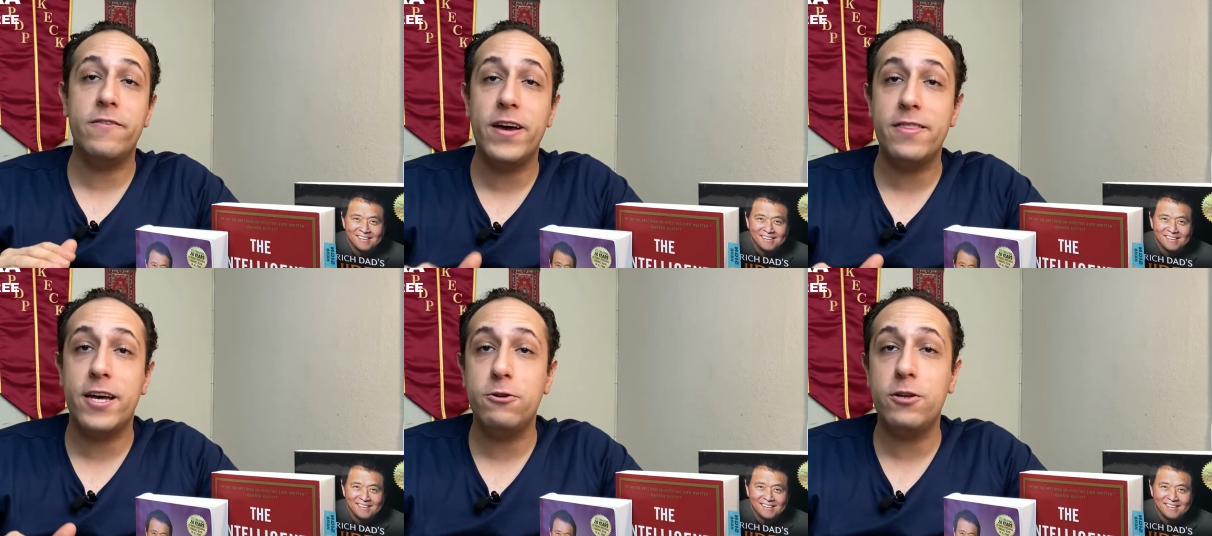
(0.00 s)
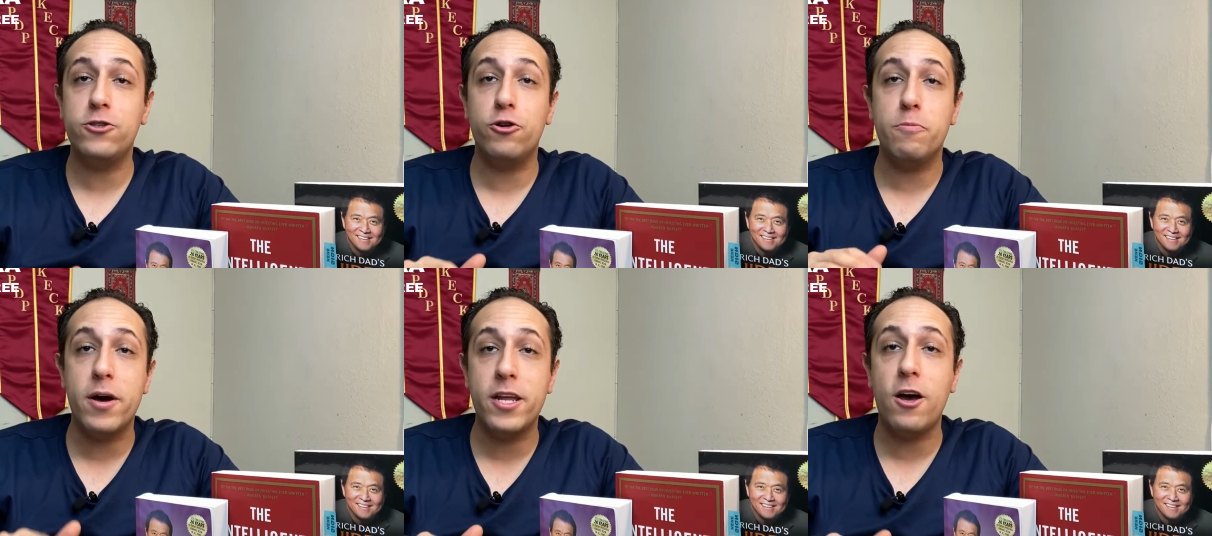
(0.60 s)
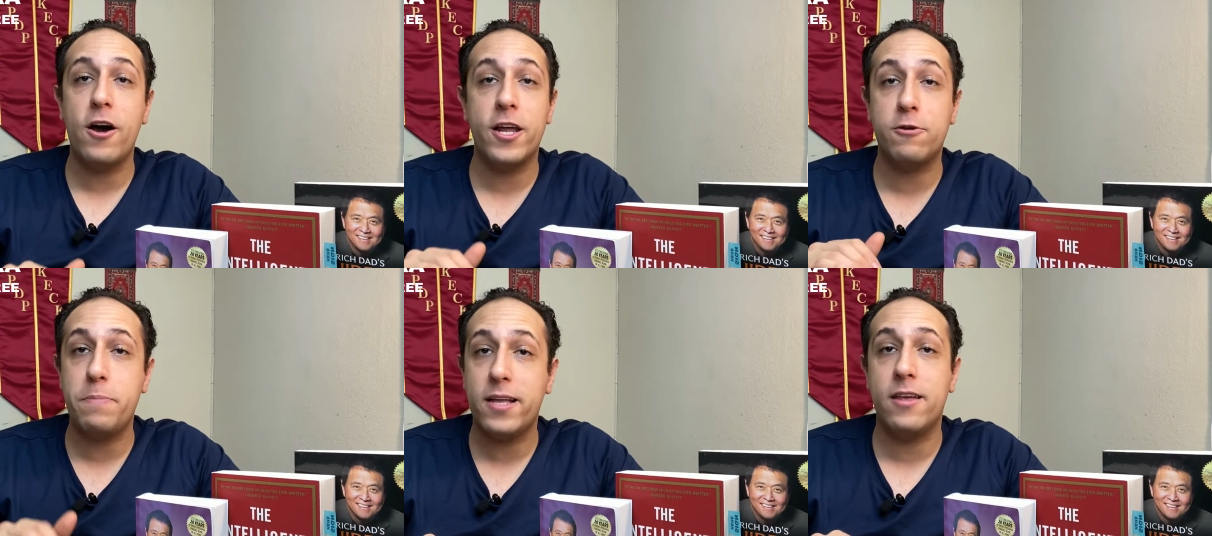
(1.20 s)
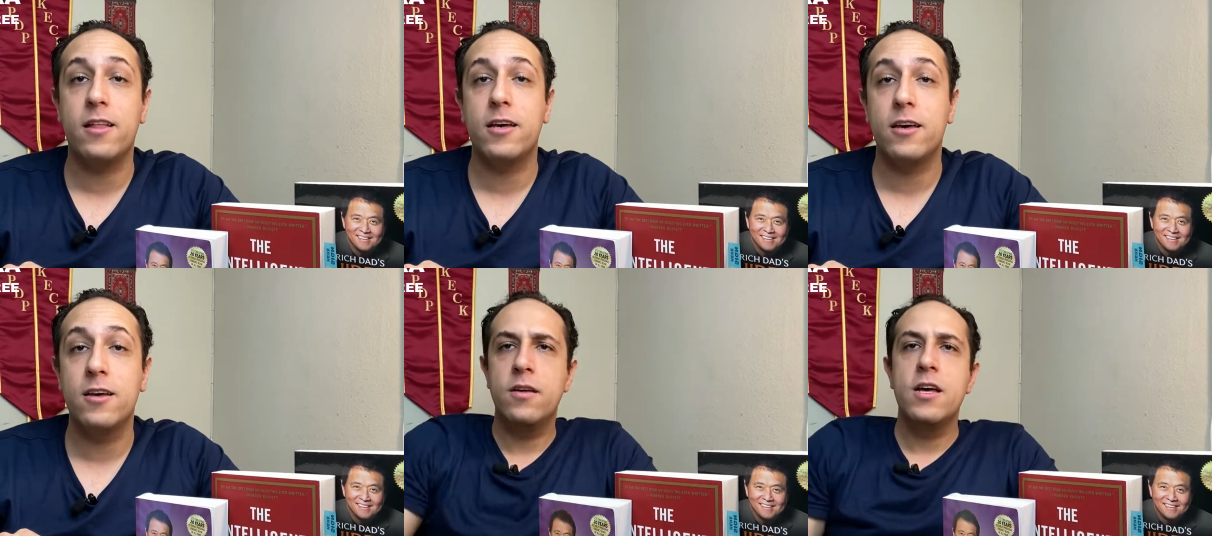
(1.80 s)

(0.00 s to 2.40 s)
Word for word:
Speaker 1: event that you need your money unexpectedly.